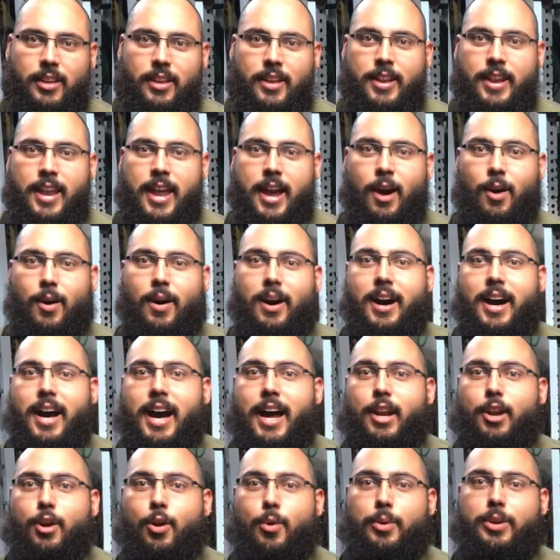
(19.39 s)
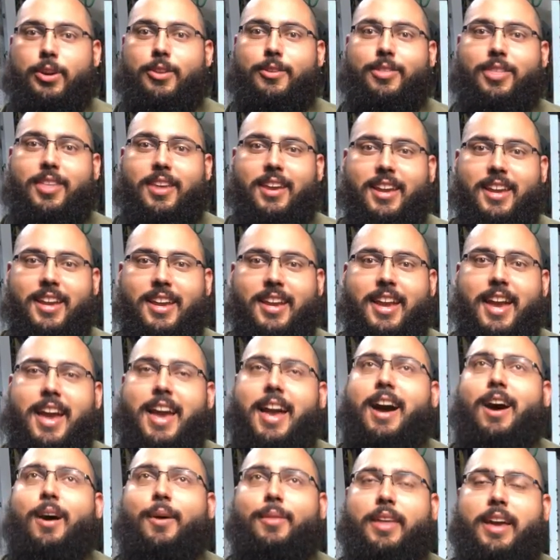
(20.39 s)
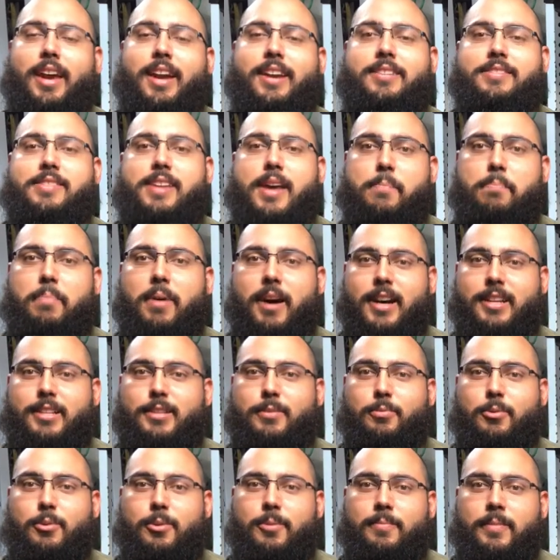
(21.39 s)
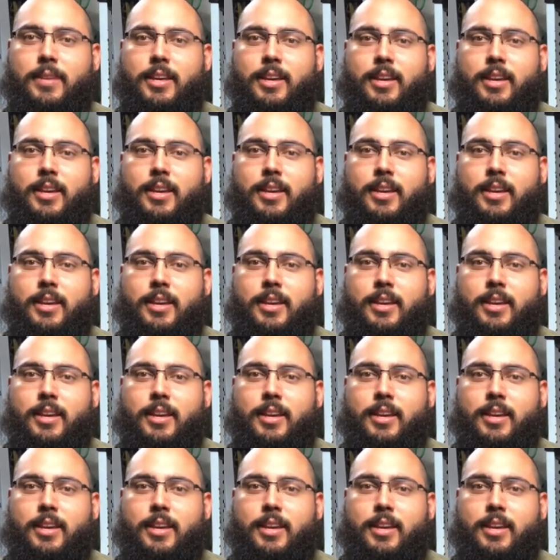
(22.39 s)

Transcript: Now, I know what you're thinking, how the heck is that possible?